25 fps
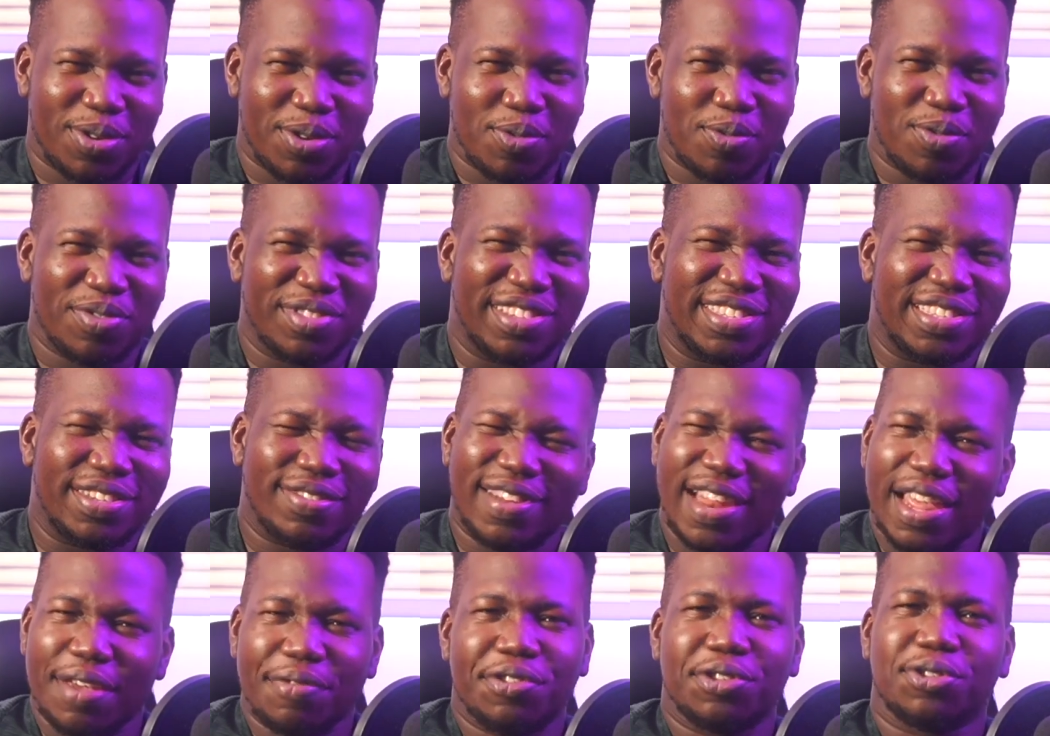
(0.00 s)
Receive.
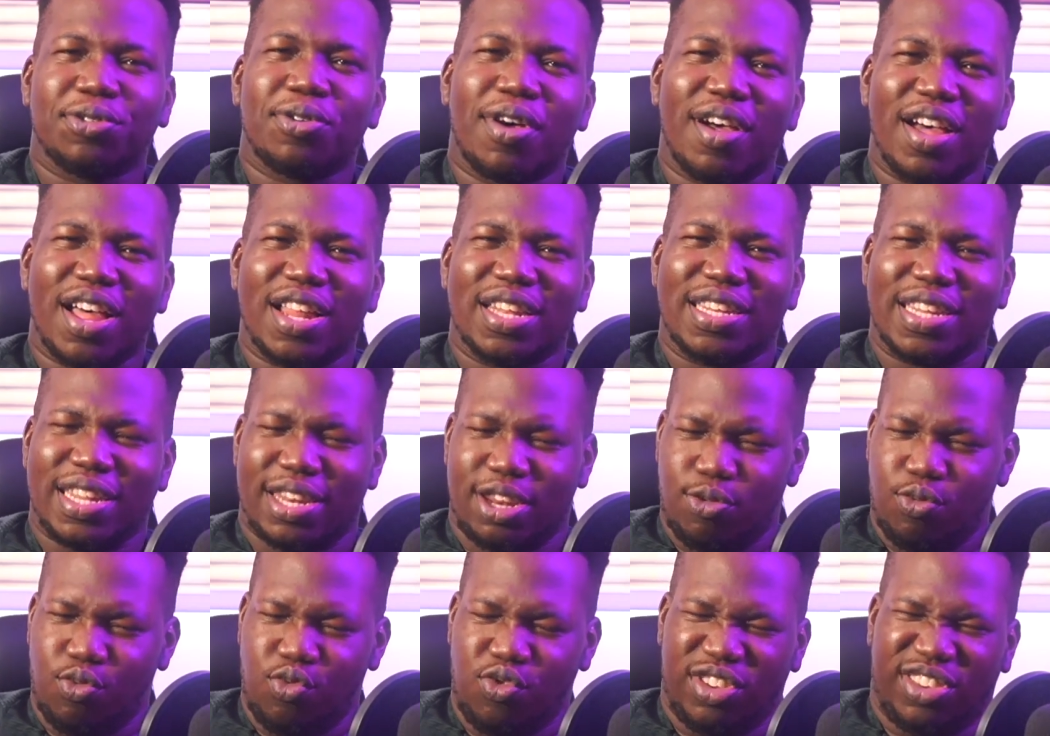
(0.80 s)
Life is not hard there. They
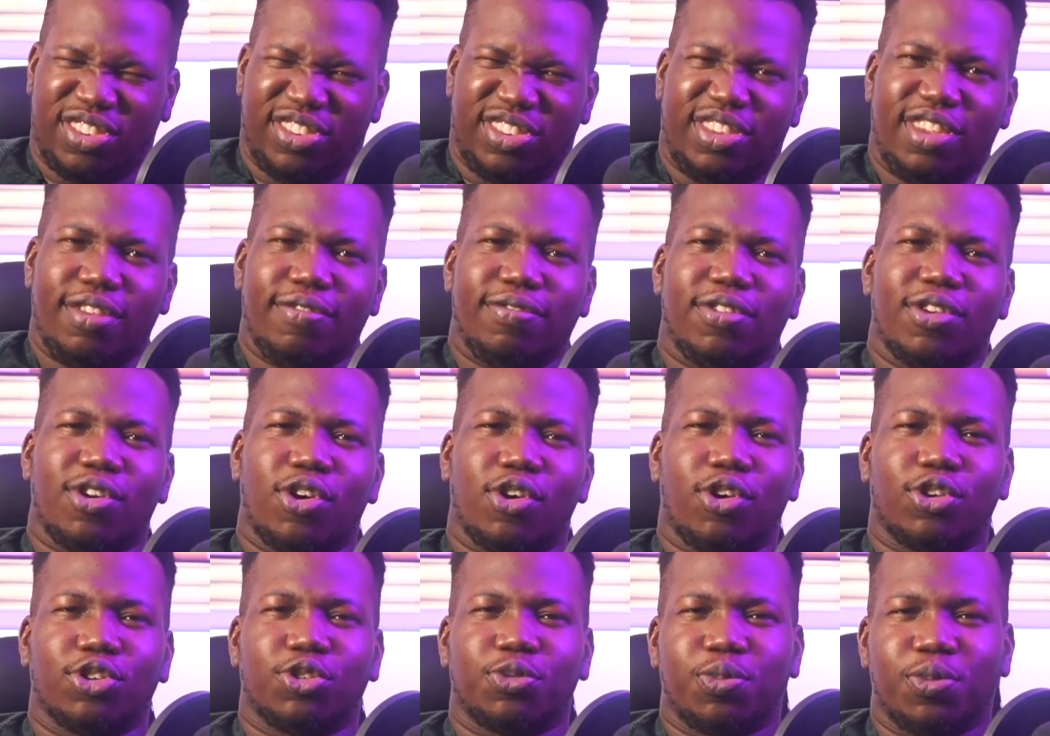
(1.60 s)
receive the
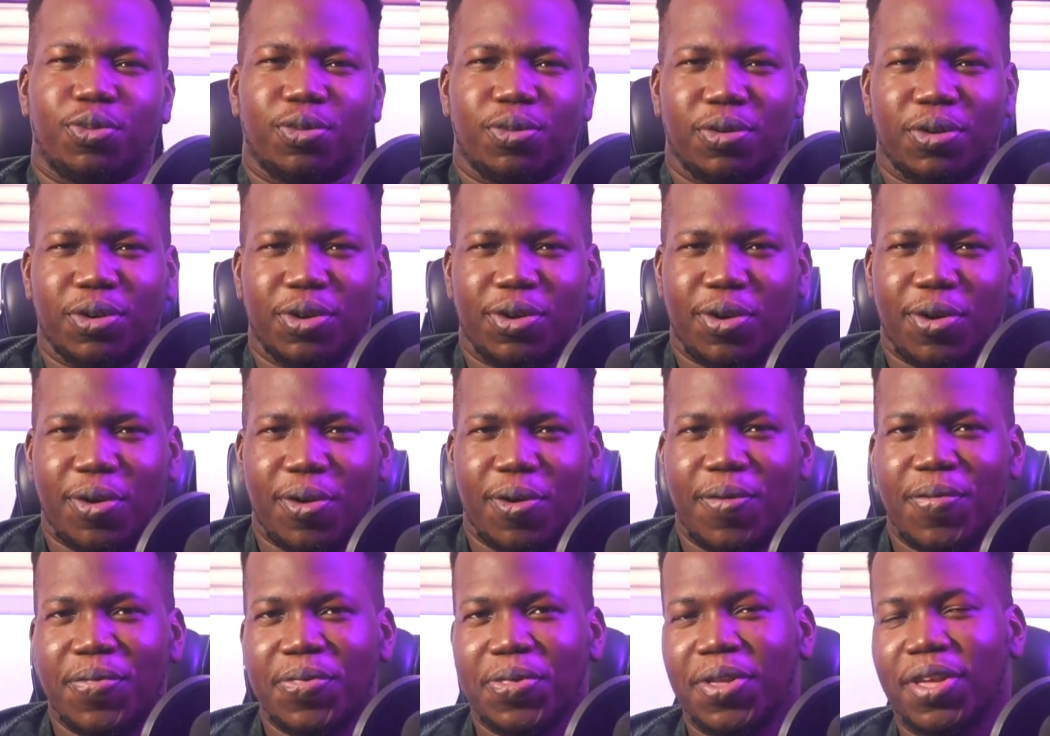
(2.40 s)
gospel.
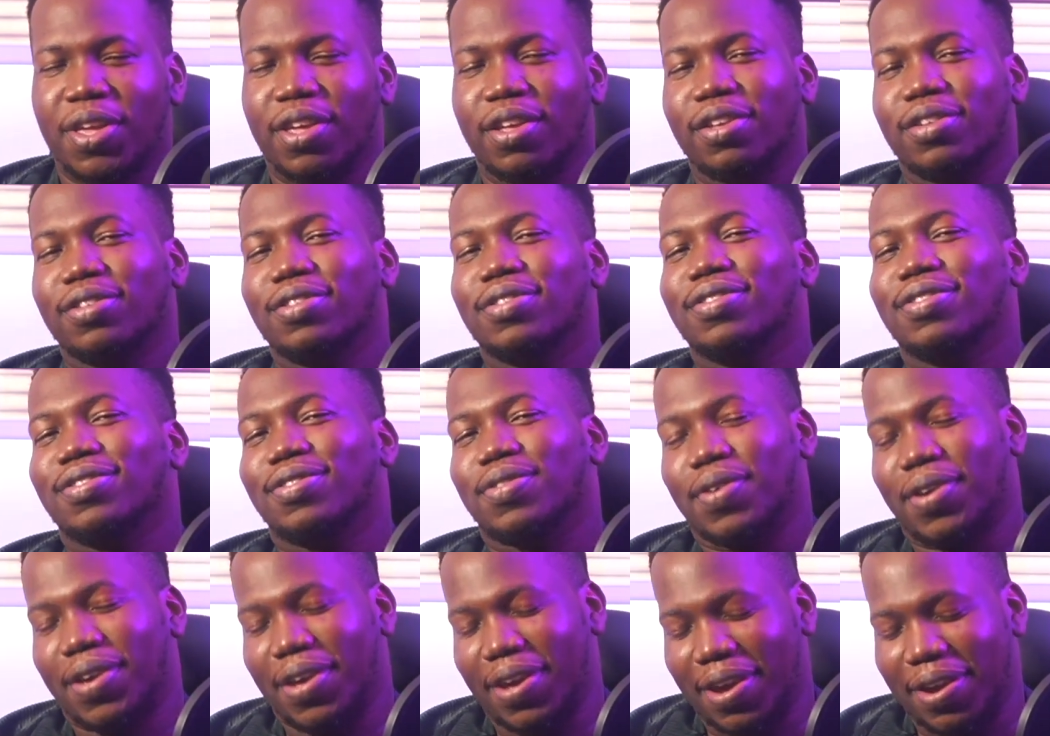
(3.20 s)

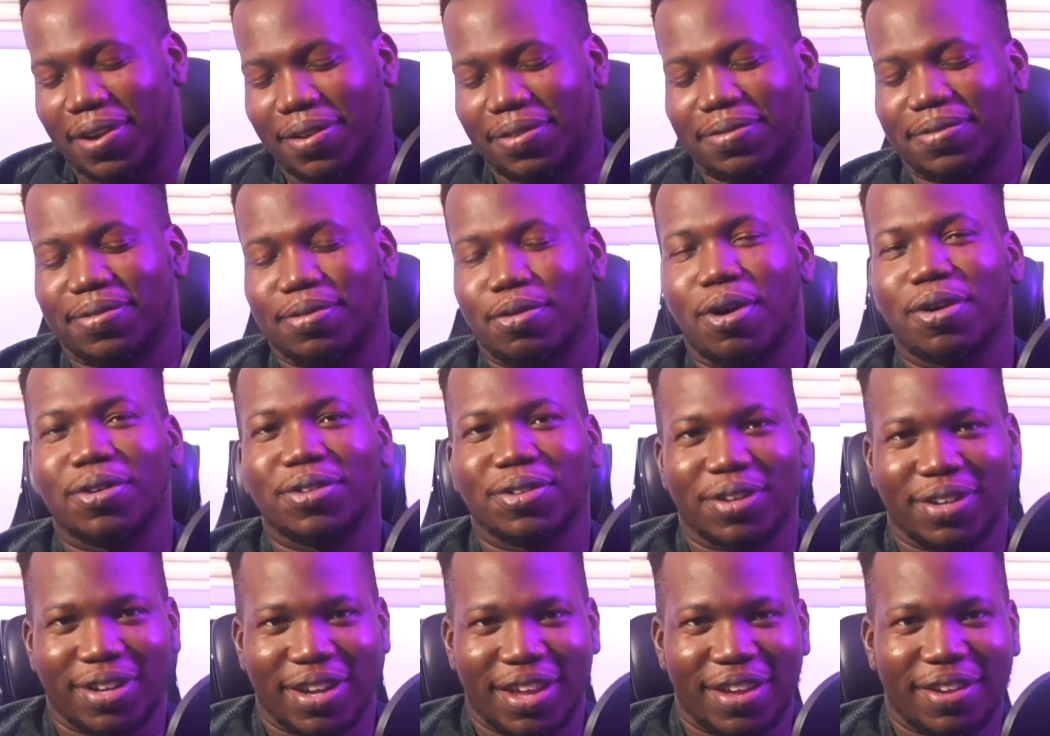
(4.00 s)
Okay, well
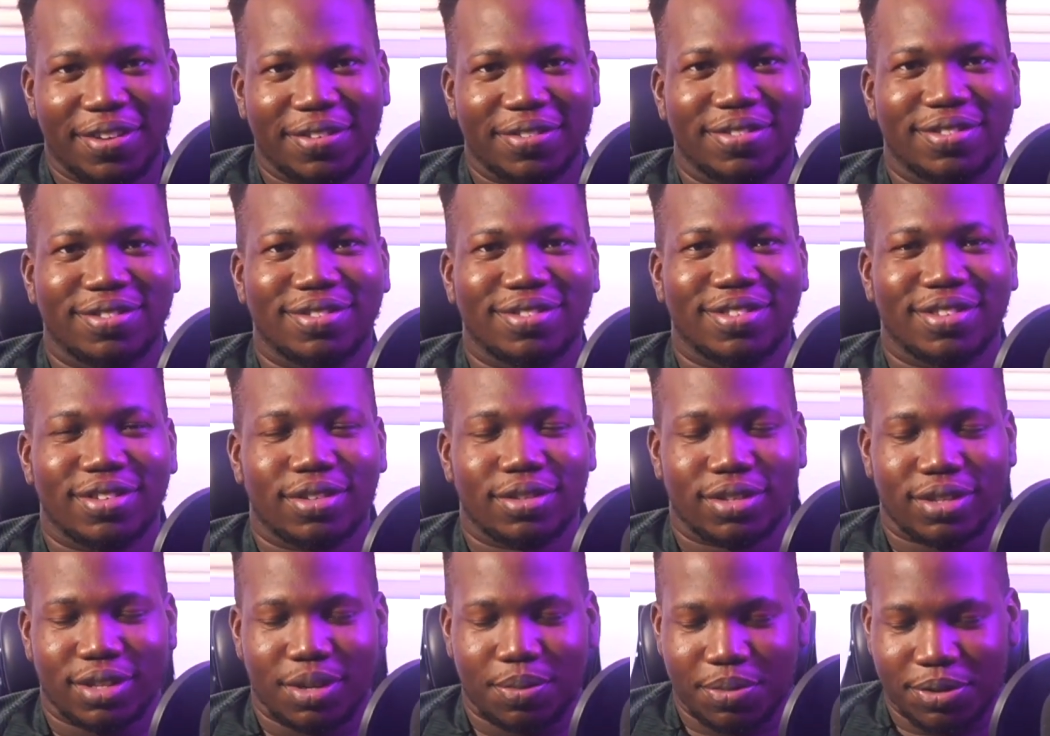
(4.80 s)
done, eh?
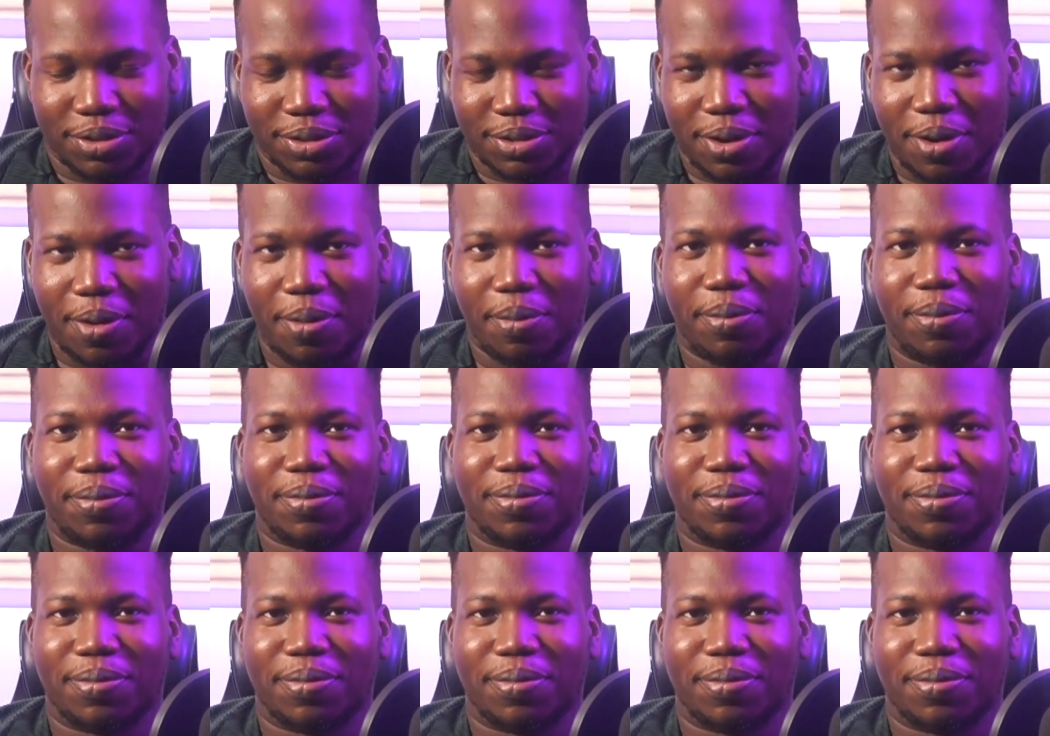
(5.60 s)
Keep it up.